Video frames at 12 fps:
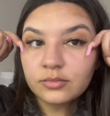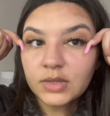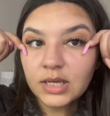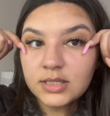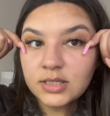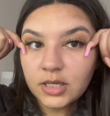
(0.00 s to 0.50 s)

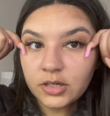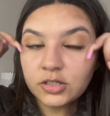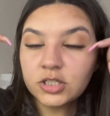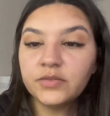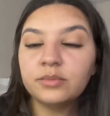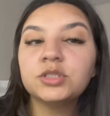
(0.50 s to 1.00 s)

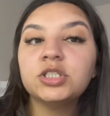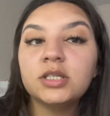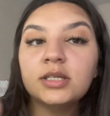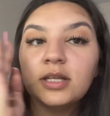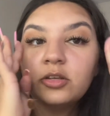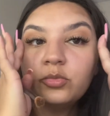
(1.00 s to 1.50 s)
stickers from
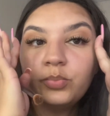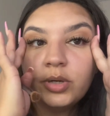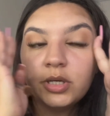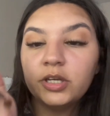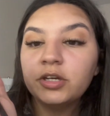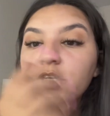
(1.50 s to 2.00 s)
Shein that you put
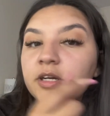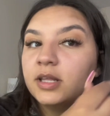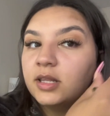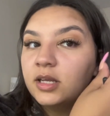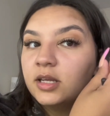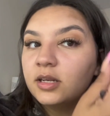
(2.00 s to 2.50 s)
here, and
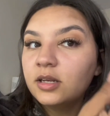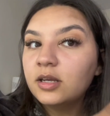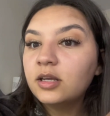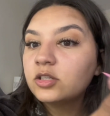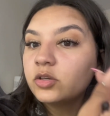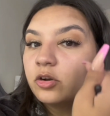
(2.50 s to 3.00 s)
then
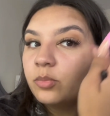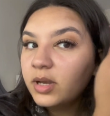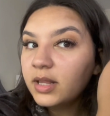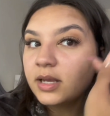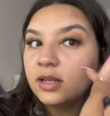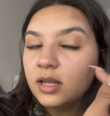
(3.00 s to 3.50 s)
so it'll make
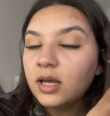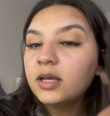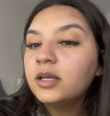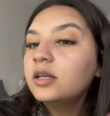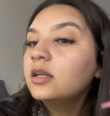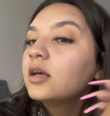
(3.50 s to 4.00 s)
like a
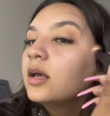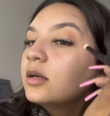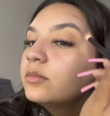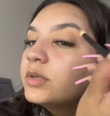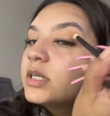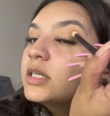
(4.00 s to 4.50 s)
line,
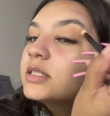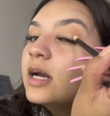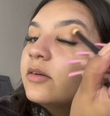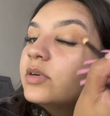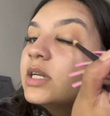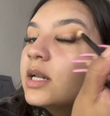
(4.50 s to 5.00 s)
because I
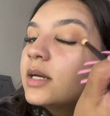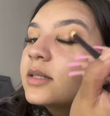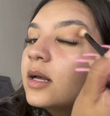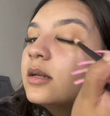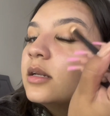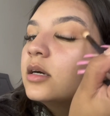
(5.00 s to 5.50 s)
really like
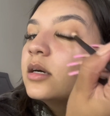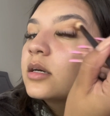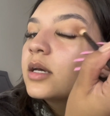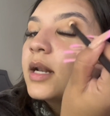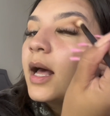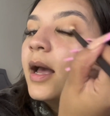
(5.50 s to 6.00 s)
that look,
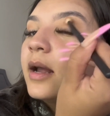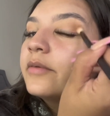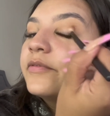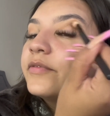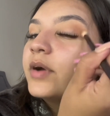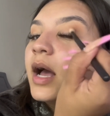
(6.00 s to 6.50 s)
and I
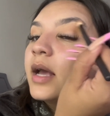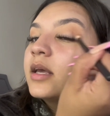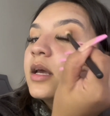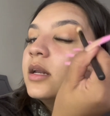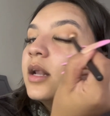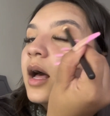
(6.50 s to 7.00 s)

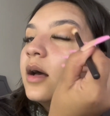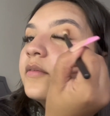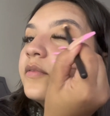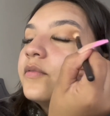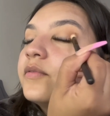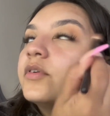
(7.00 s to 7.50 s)
cannot
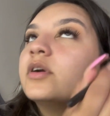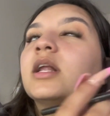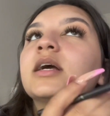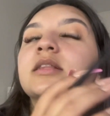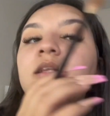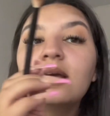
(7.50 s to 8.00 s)
for
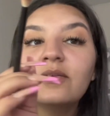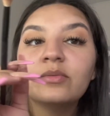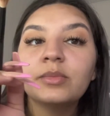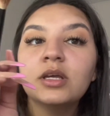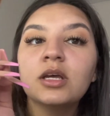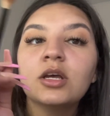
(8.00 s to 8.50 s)
like the life of
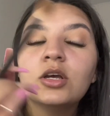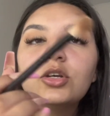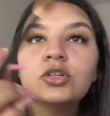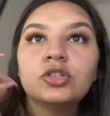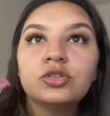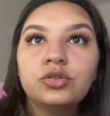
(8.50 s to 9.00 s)
me
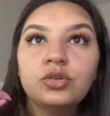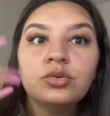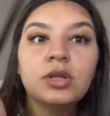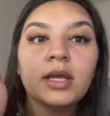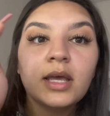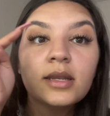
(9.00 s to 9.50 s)
do
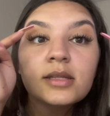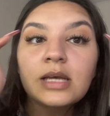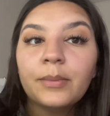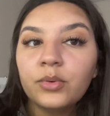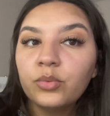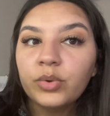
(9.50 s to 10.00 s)
like any
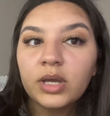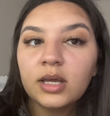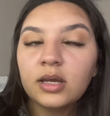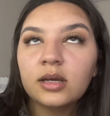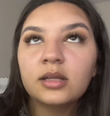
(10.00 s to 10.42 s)
type of wing.